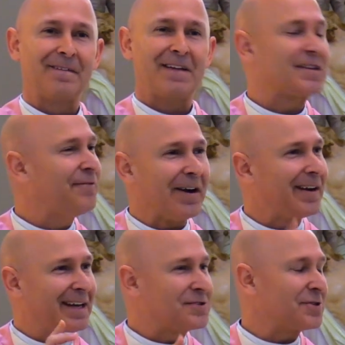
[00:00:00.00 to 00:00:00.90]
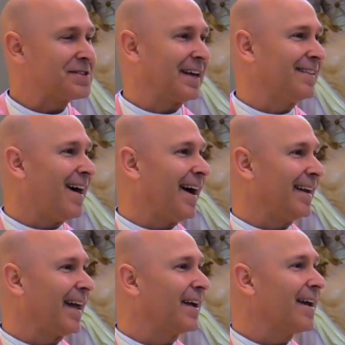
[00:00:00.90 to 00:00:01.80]
It's a very interesting
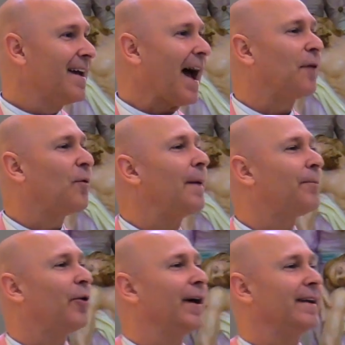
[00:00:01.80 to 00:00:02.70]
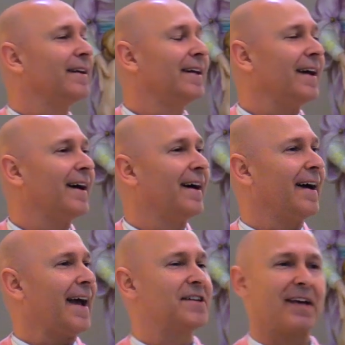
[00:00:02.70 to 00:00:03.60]
line. Like, at what point
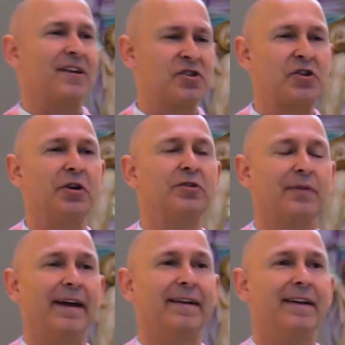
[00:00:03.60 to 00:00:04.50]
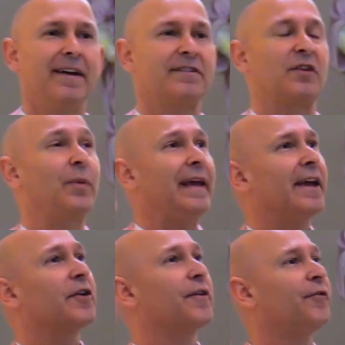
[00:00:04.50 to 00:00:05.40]
as children did we
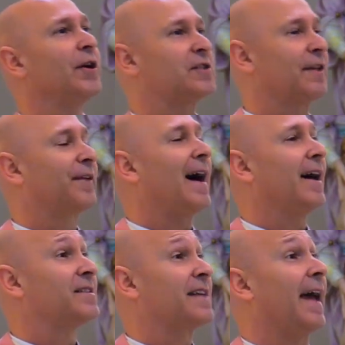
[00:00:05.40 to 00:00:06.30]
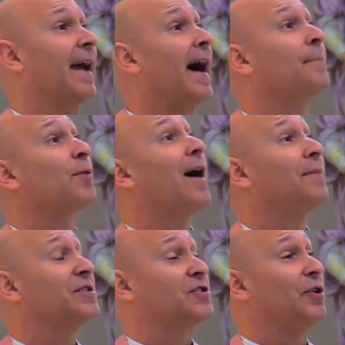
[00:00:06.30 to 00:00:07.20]
hear the voice of God saying, I
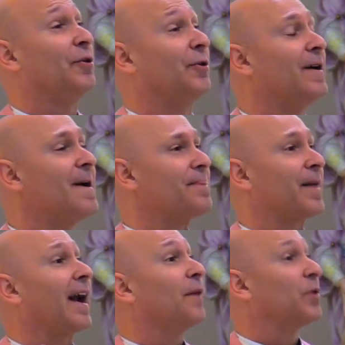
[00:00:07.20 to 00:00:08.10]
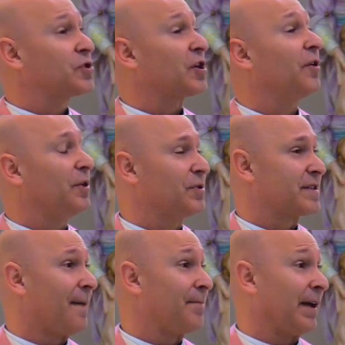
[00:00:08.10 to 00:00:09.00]
promise you that I will show you
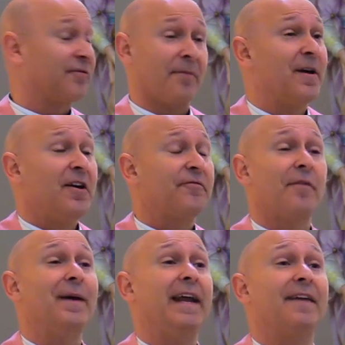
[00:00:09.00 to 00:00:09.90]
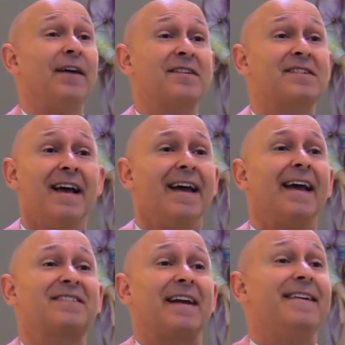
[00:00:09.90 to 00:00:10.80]
something? For many of us,
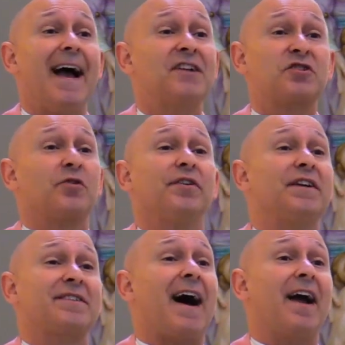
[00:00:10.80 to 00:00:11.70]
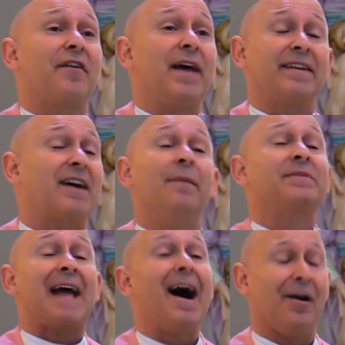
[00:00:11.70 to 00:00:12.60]
it's a natural desire that
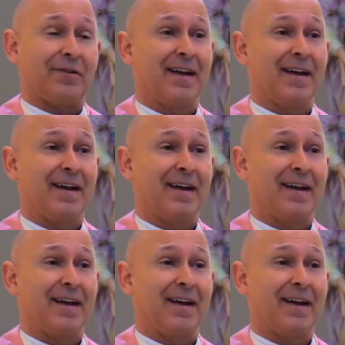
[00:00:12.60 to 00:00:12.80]
comes out.